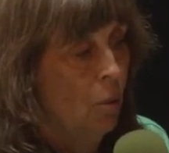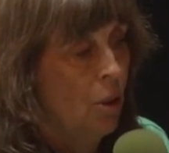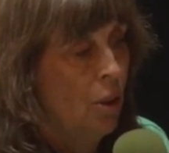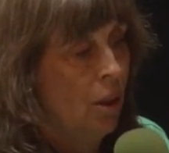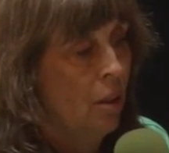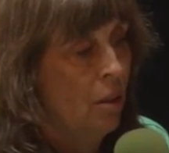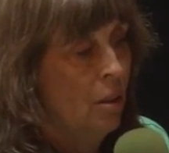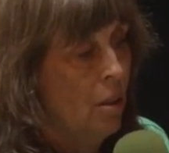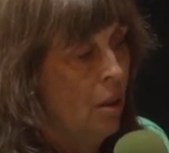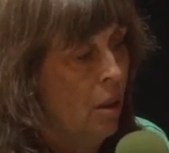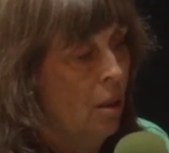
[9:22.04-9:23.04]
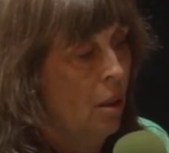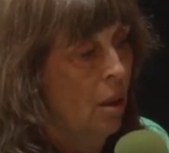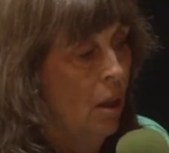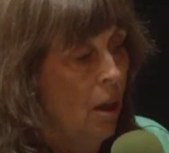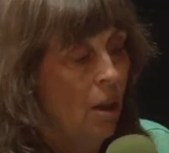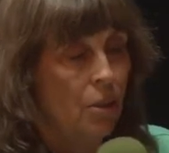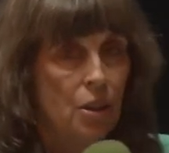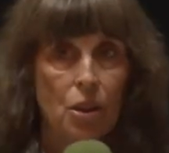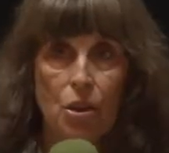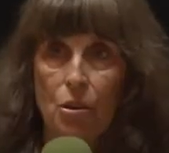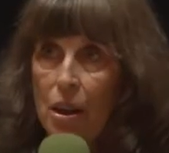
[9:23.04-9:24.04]
which is the
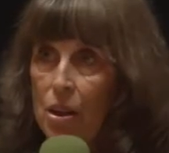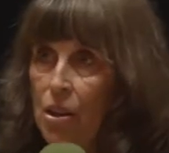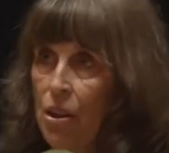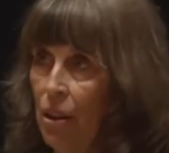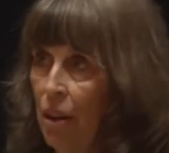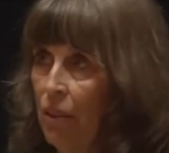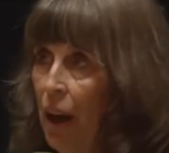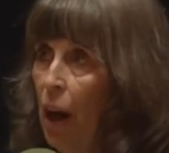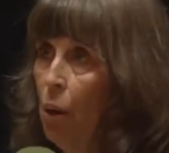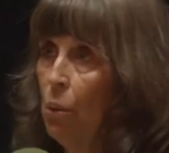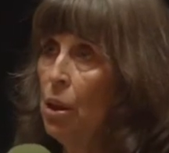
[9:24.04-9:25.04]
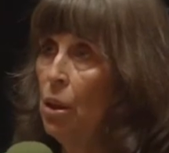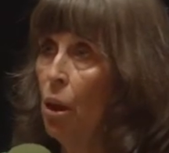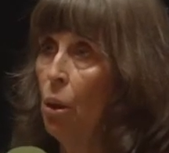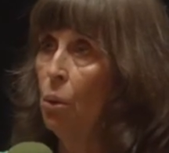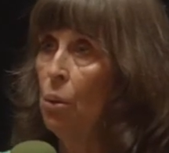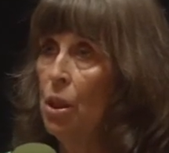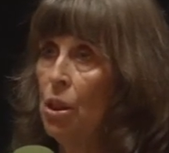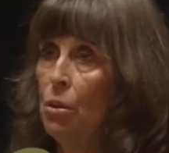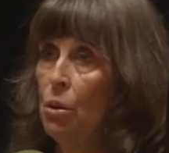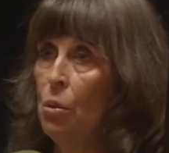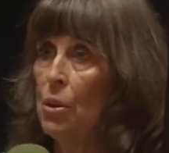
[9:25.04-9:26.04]
structure of how we know
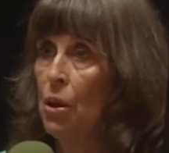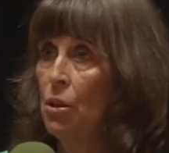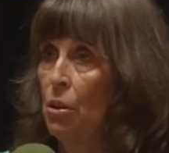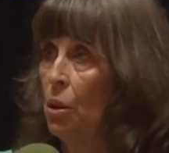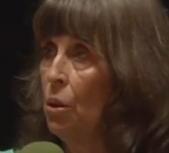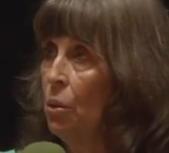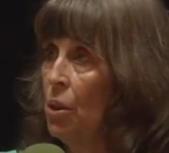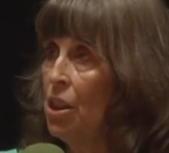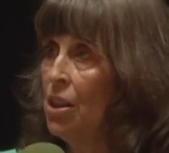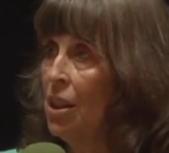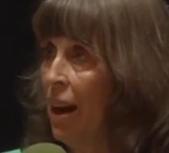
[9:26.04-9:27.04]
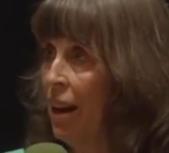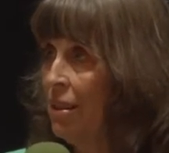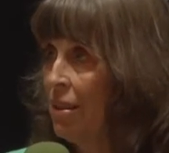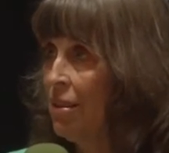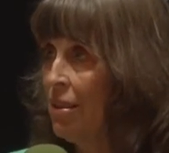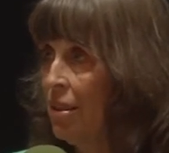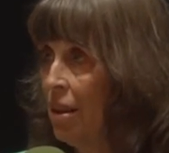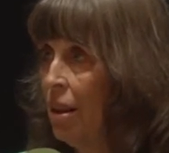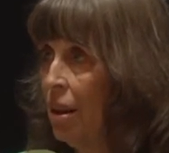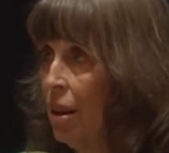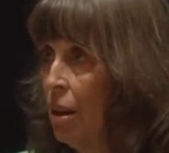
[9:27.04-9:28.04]
which groups are doing which tasks,
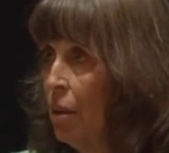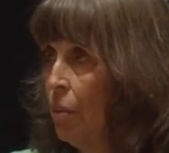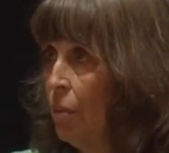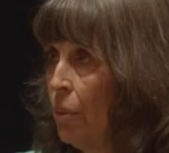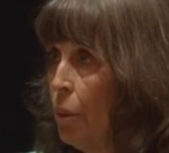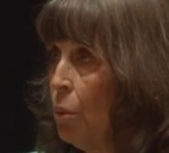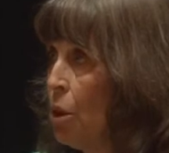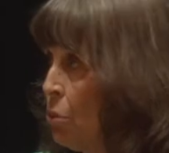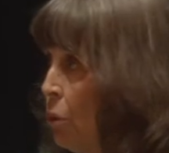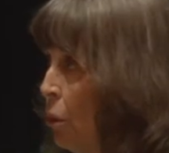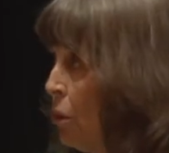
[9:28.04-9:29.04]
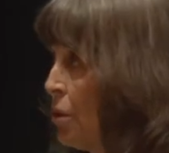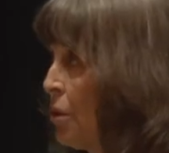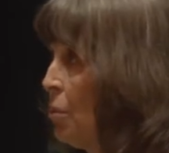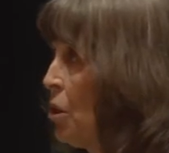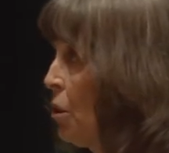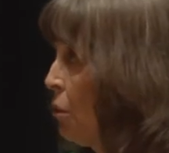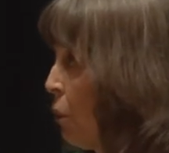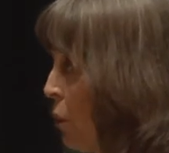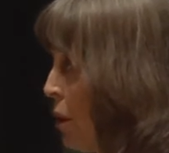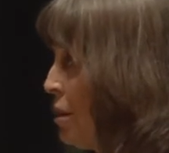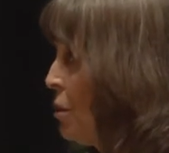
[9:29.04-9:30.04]
which roles, which
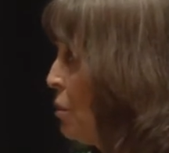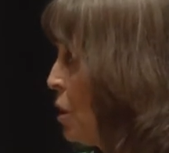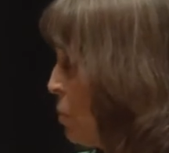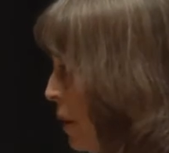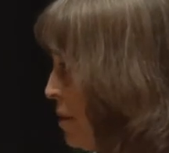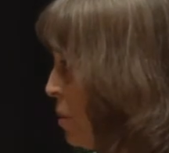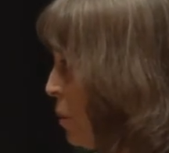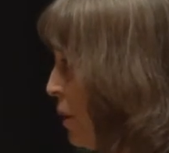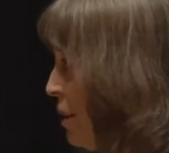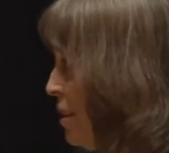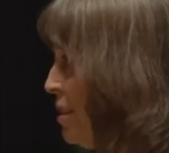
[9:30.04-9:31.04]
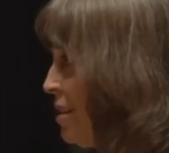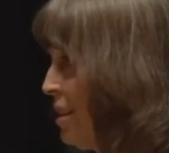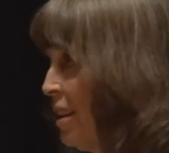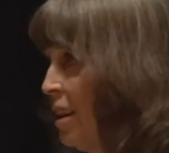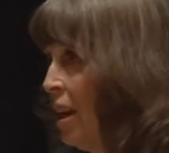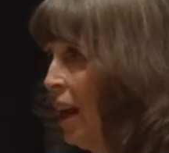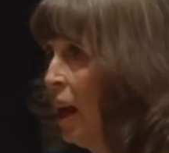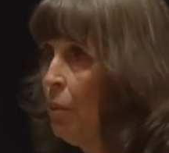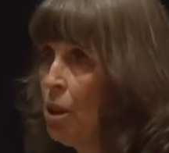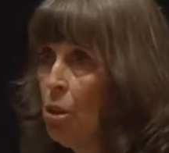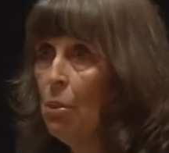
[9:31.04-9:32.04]
authorities and responsibilities,
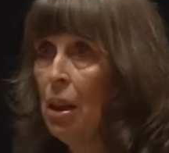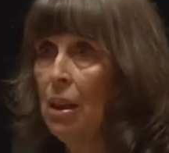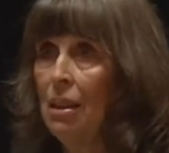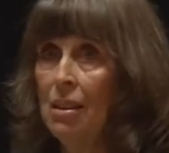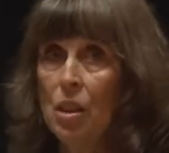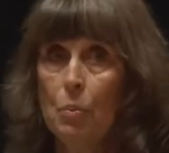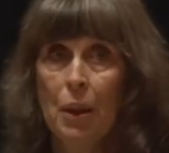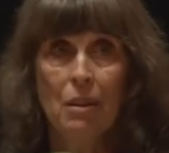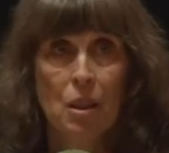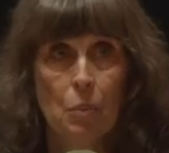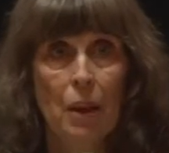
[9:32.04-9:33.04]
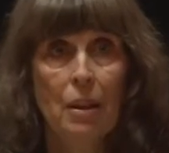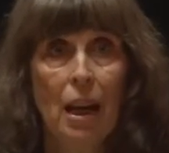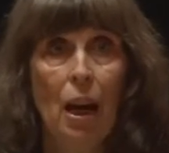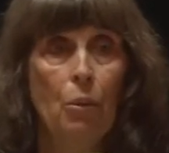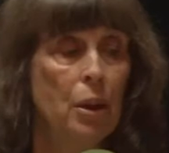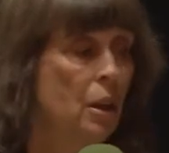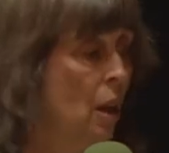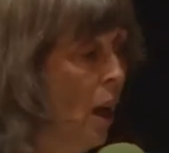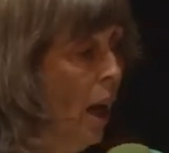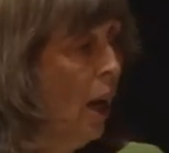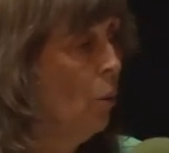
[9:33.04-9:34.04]
how much money is being spent, how
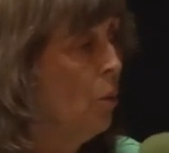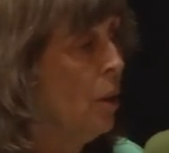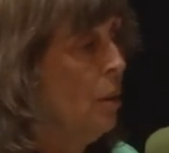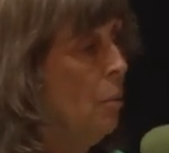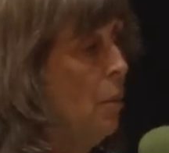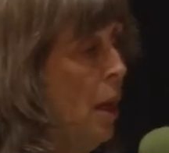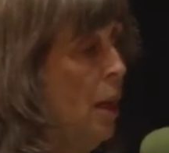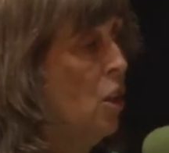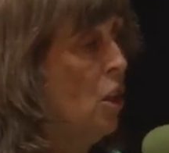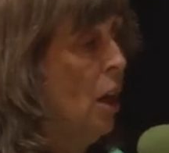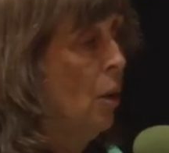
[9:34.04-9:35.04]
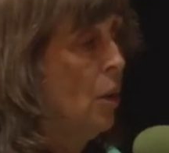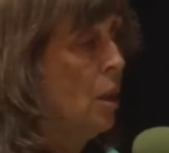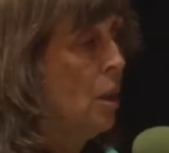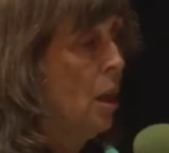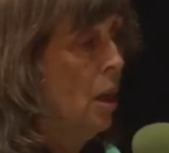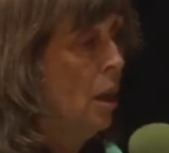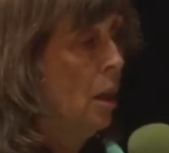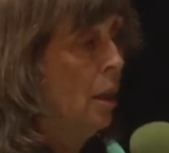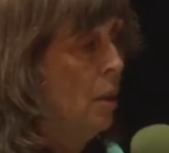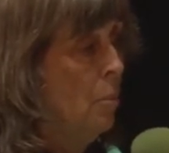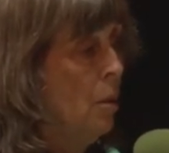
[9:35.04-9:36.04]
we manage our
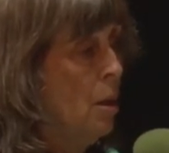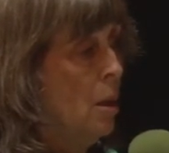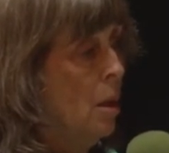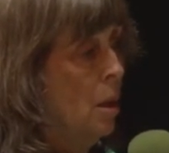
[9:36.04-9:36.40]
time,